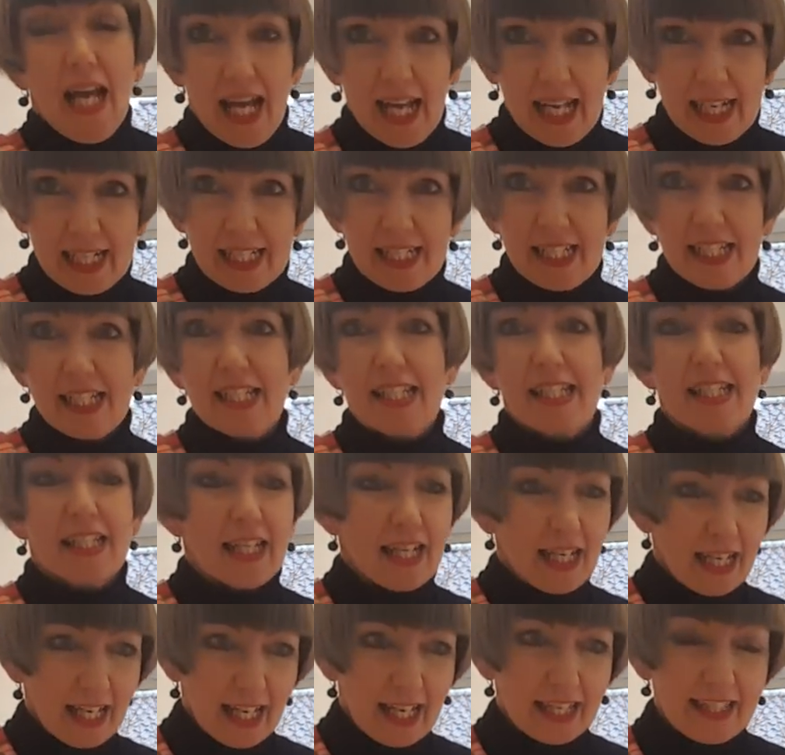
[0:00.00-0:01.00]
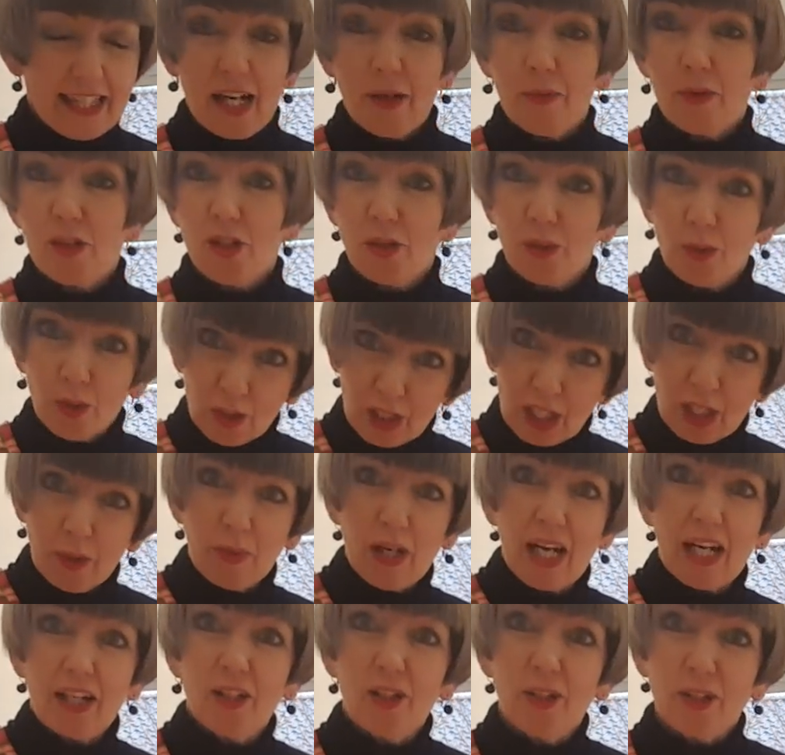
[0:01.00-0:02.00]
And that was the only
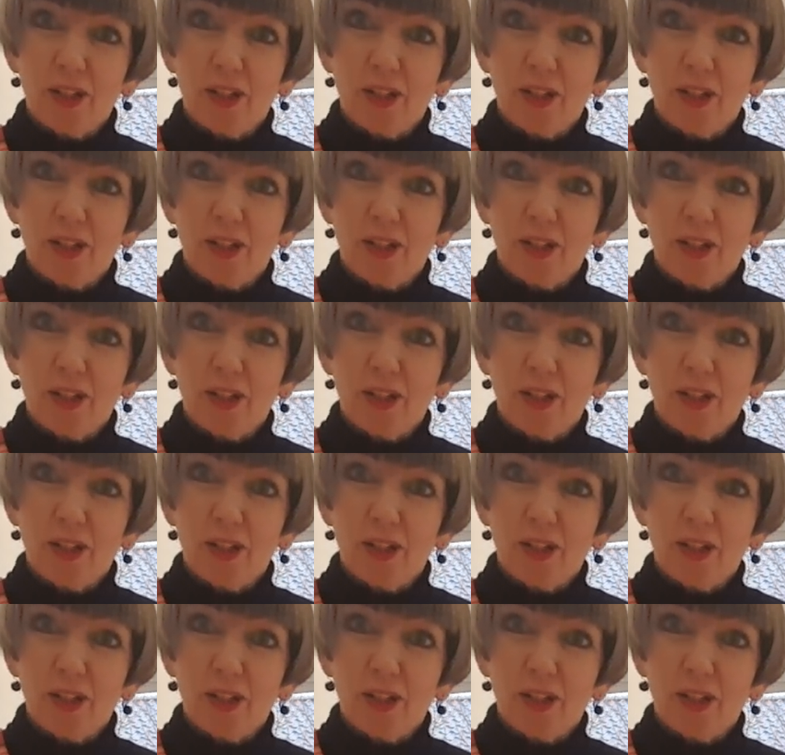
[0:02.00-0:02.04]
way I